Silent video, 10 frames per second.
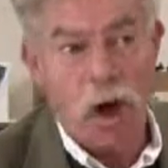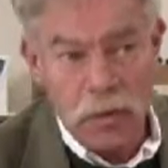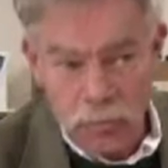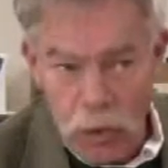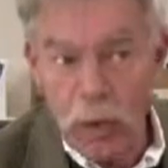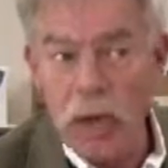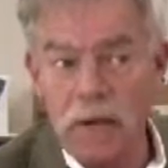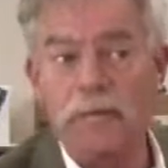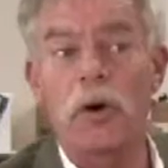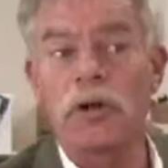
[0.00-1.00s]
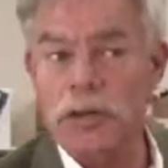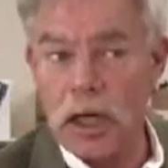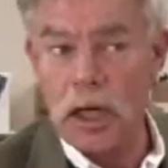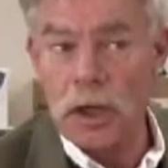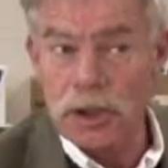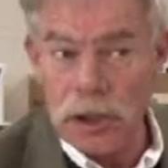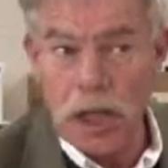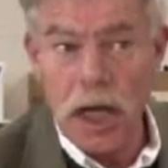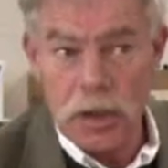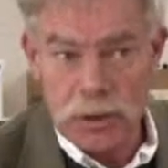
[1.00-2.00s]
All 4 will have Focus on Energy
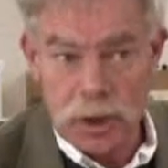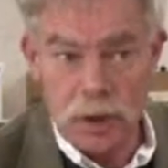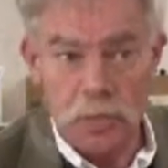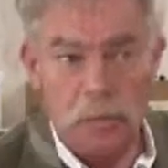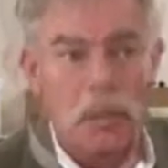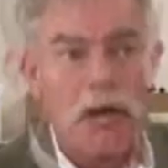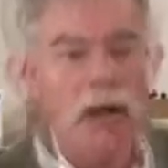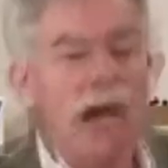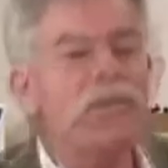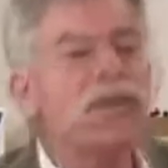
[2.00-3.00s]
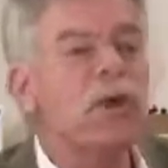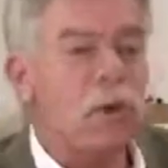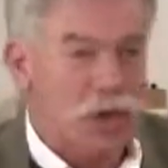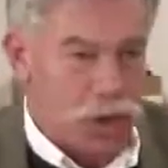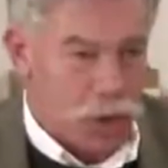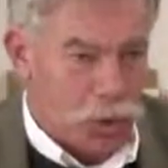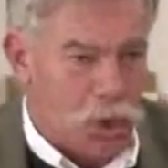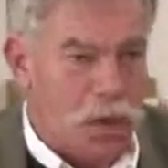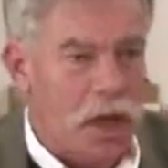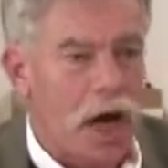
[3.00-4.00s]
dollars in them. Everything we do
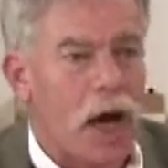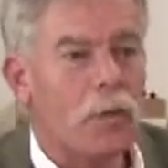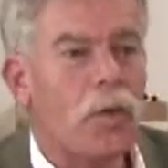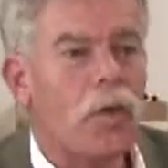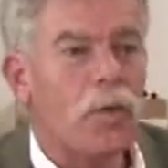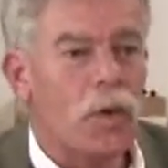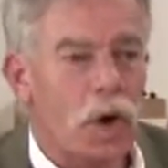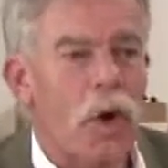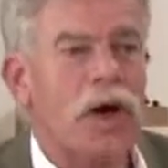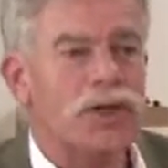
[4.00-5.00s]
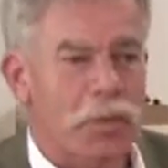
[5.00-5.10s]
requires